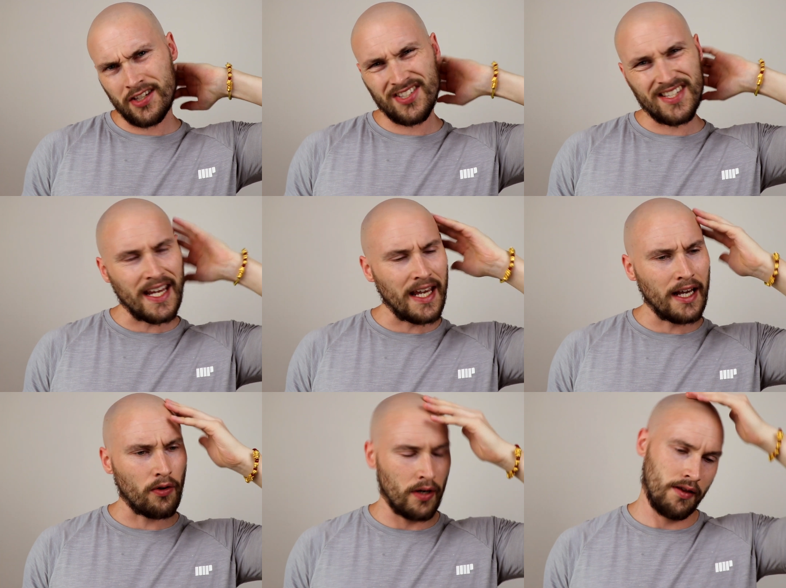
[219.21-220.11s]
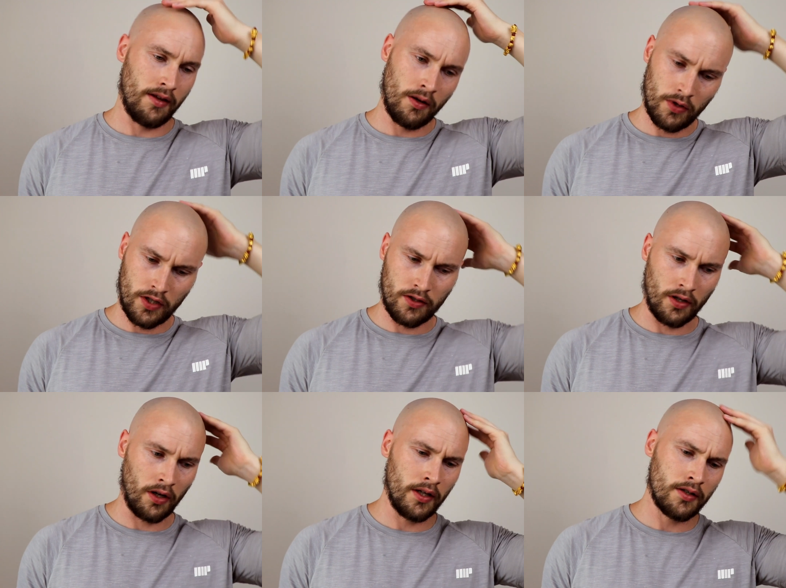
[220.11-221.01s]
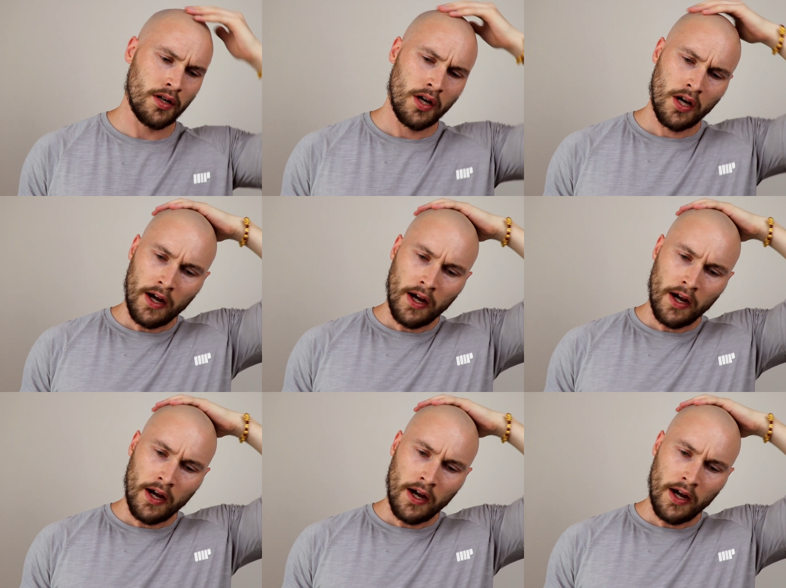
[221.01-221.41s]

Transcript: stinging or anything, which is nice.